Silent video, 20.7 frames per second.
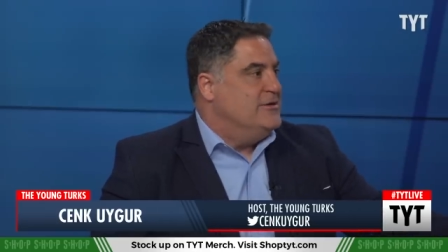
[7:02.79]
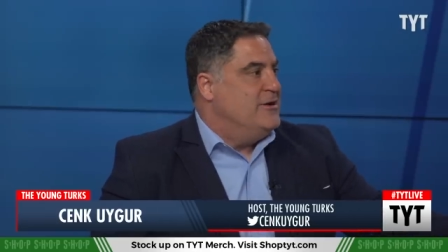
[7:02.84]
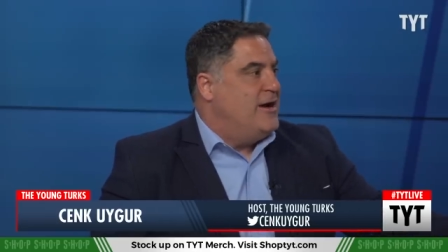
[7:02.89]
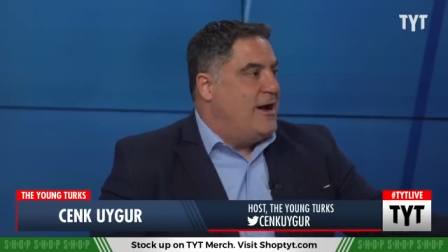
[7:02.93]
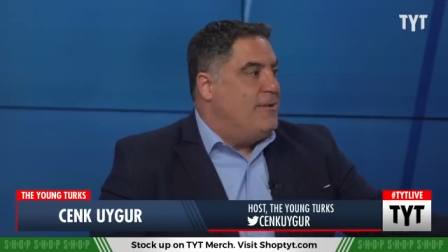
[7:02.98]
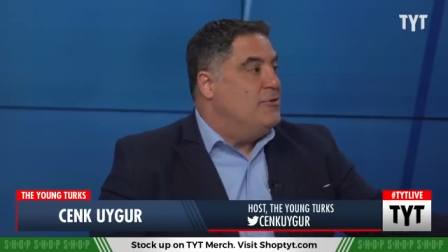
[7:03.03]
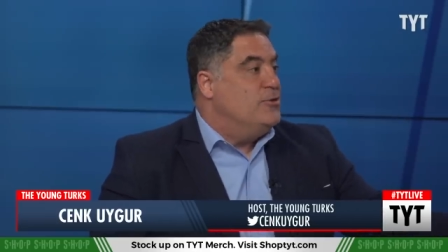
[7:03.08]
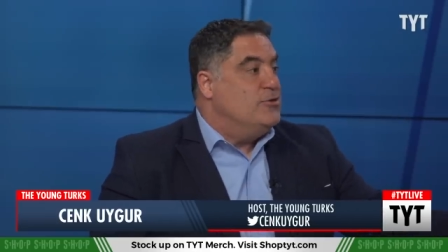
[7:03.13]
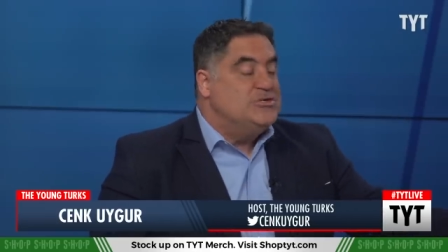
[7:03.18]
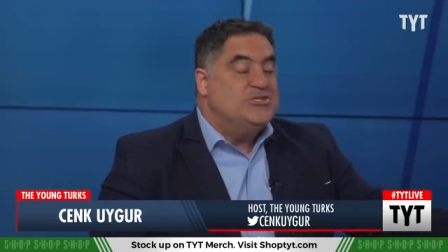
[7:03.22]

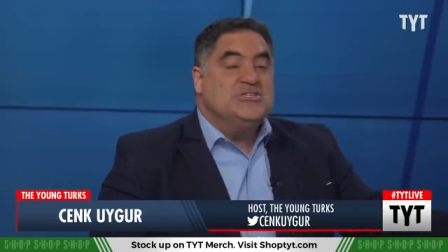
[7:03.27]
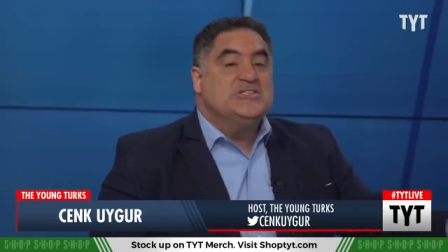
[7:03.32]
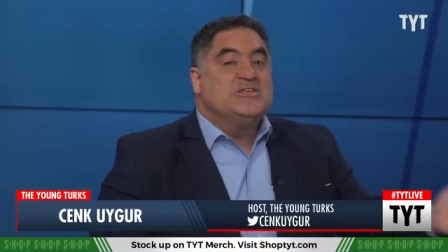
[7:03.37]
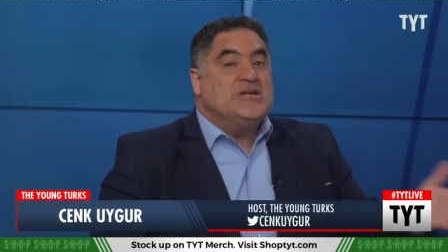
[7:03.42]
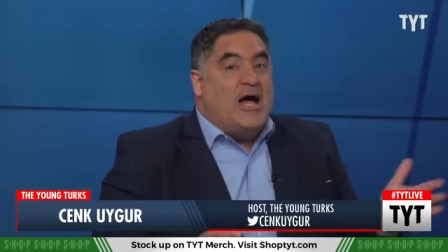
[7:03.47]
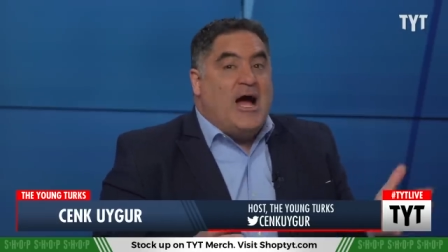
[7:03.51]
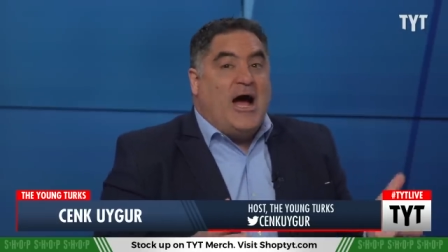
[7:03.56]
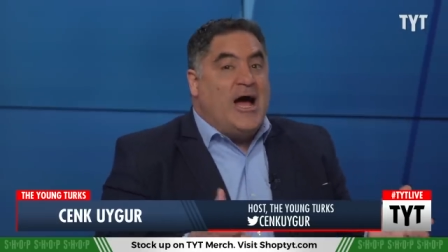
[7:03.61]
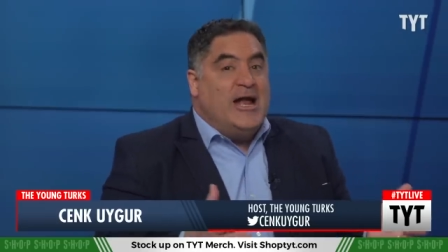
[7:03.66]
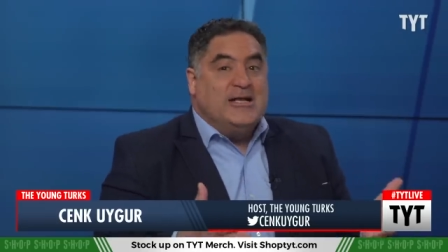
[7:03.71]
I mean, which is
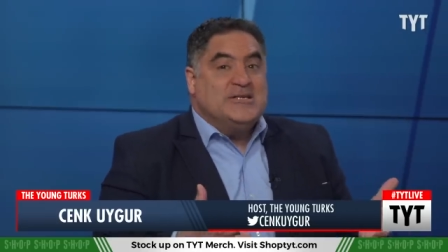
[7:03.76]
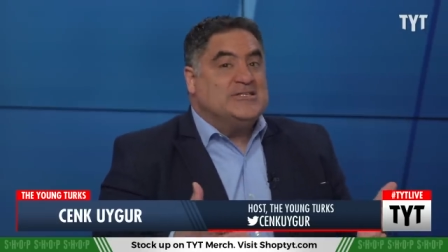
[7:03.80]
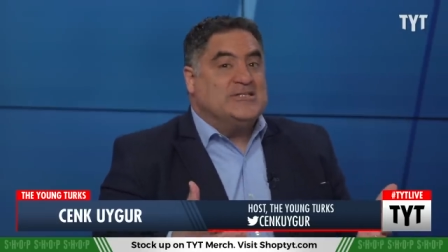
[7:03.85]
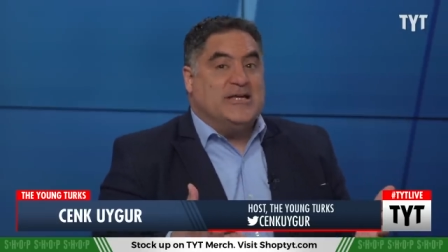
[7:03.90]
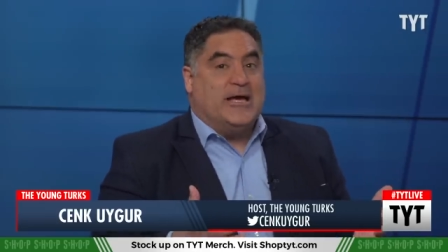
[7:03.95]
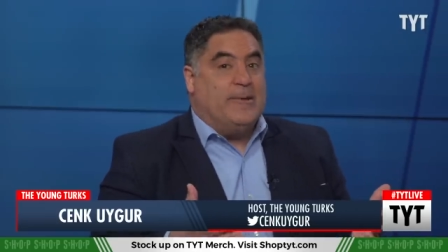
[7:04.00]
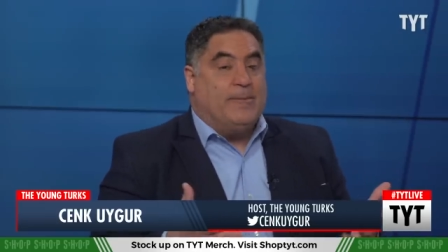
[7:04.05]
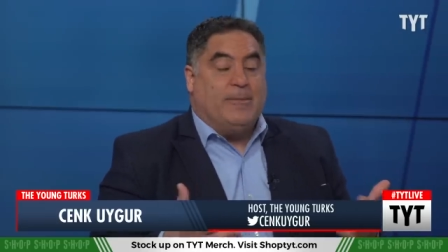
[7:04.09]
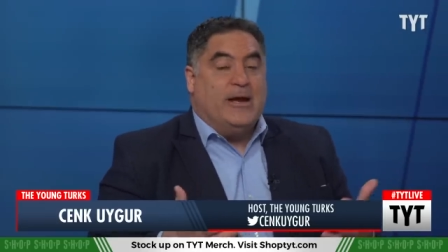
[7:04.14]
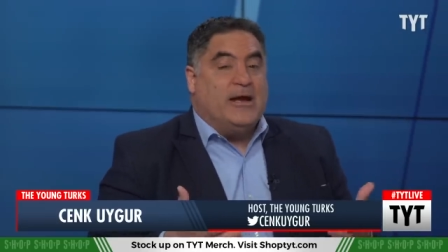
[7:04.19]

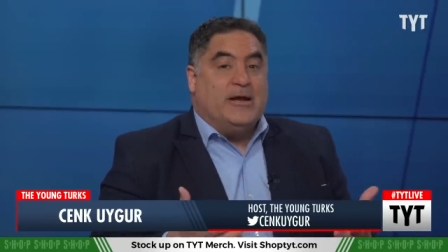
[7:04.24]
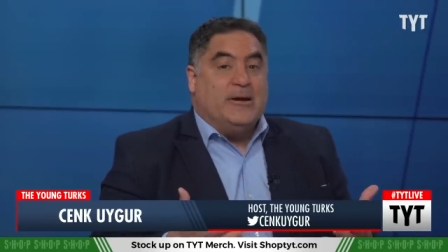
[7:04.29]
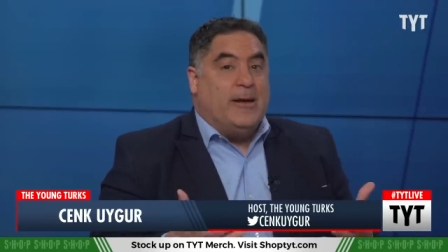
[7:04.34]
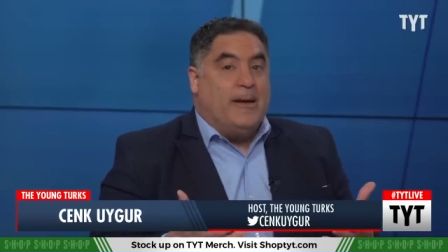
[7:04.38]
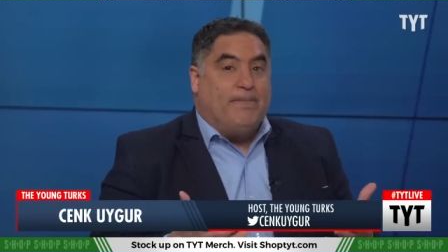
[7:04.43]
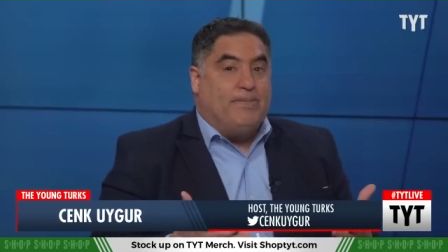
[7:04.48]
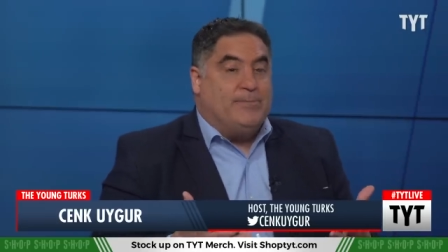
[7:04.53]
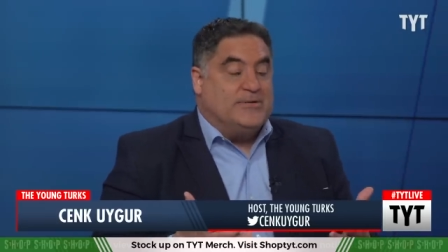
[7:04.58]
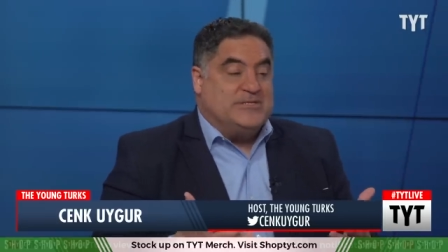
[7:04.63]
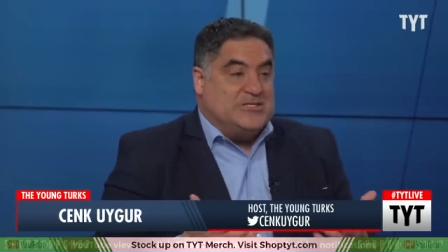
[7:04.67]
honestly
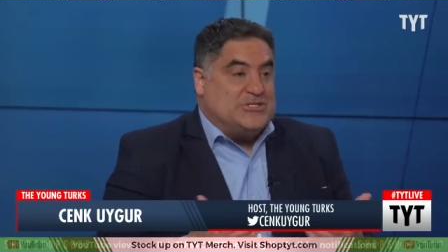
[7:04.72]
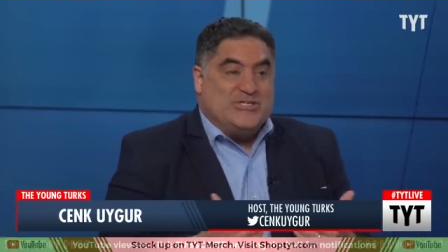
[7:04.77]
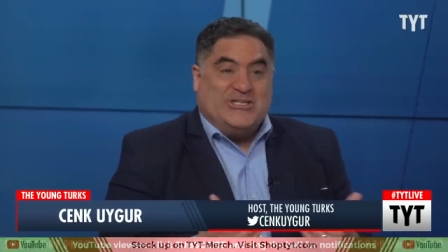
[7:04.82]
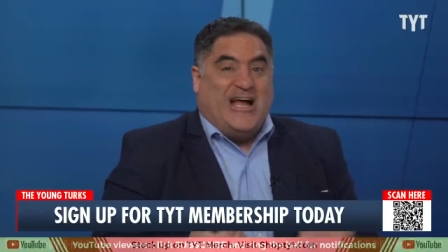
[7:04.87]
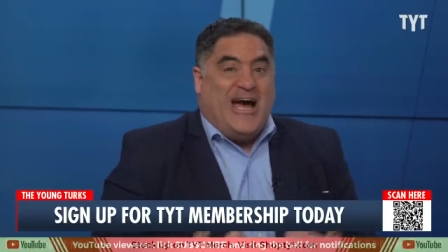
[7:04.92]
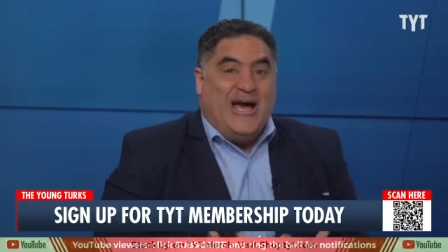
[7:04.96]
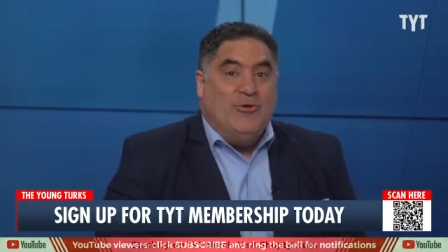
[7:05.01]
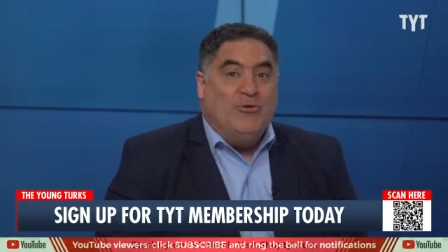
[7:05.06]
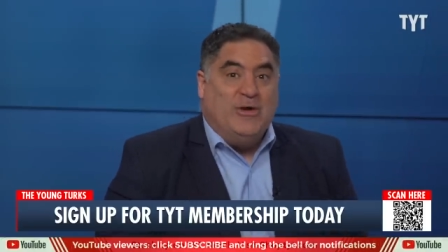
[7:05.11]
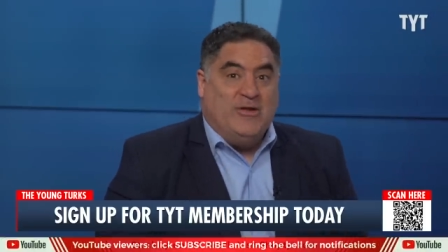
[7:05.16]
a position
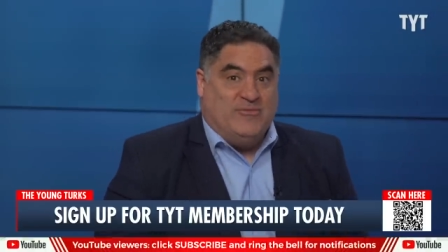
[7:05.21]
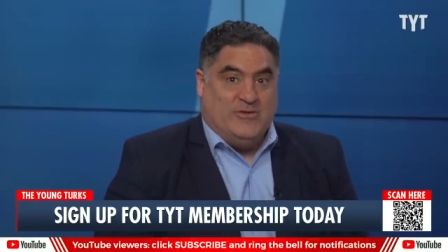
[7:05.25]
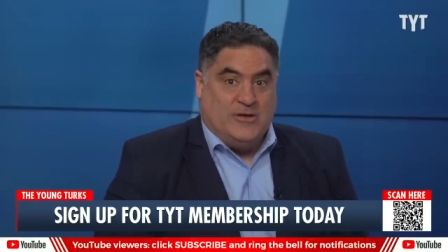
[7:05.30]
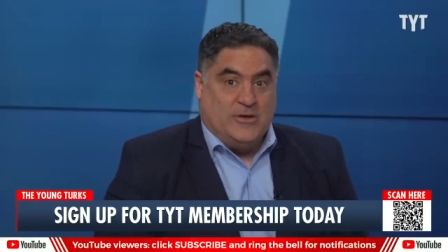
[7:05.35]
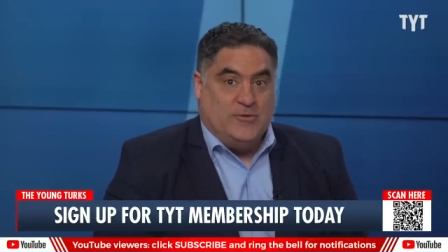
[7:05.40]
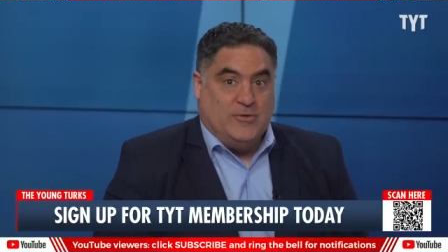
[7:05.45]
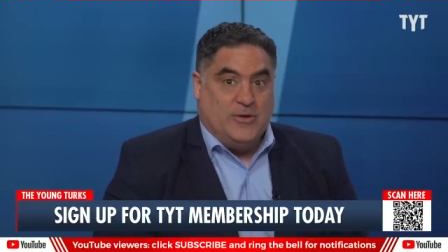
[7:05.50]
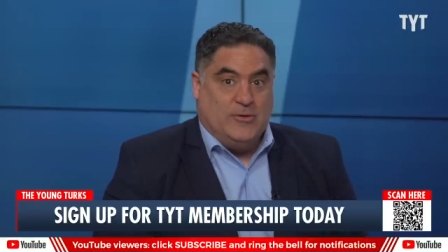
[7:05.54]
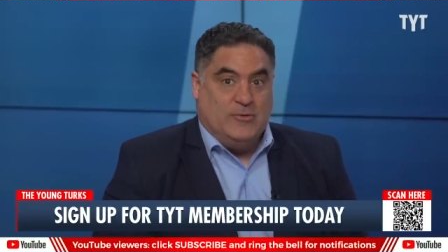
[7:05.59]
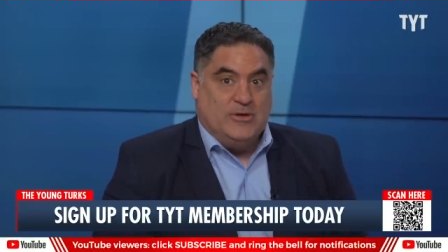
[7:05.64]
I don't even
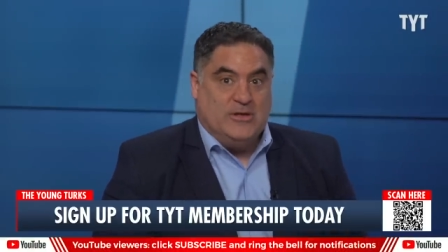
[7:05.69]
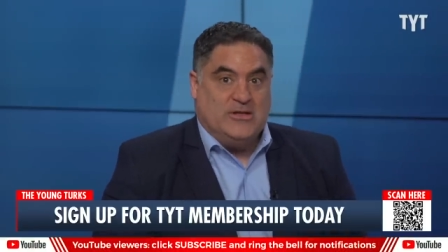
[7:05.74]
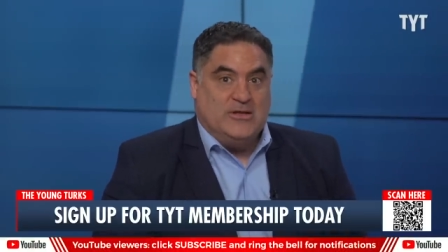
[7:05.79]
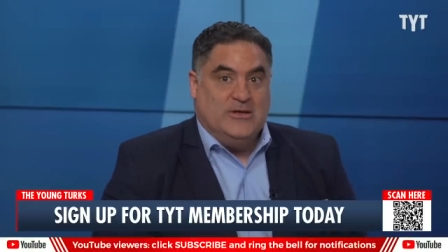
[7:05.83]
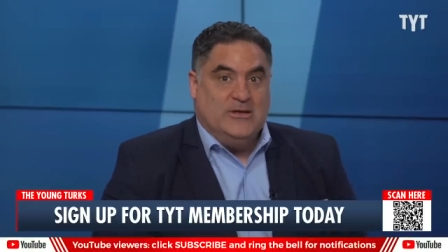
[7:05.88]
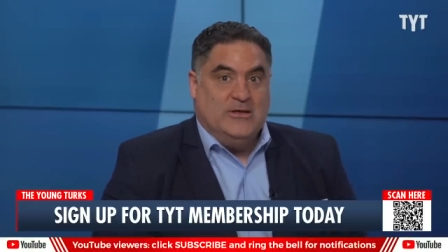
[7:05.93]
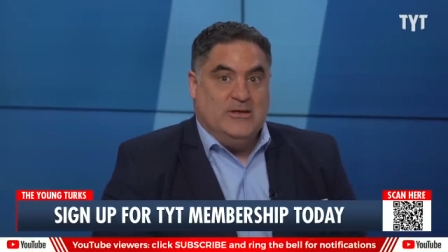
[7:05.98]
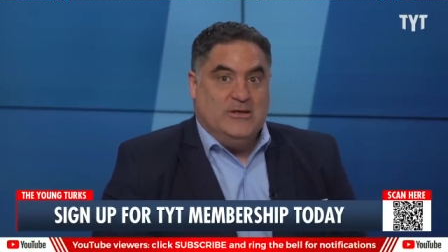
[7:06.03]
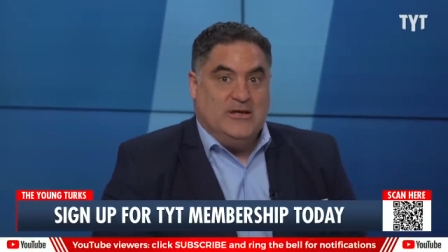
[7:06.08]
agree with.